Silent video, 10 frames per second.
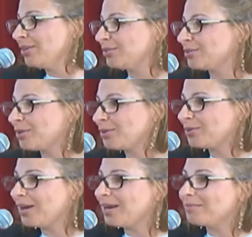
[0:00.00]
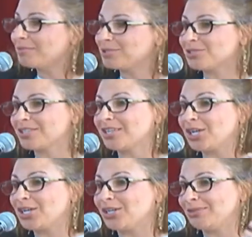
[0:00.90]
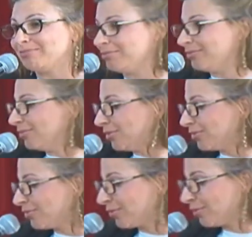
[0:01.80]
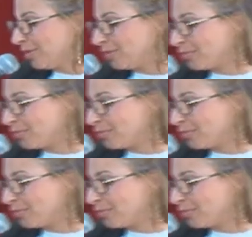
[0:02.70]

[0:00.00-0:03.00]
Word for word: So um, I'm just going to just kind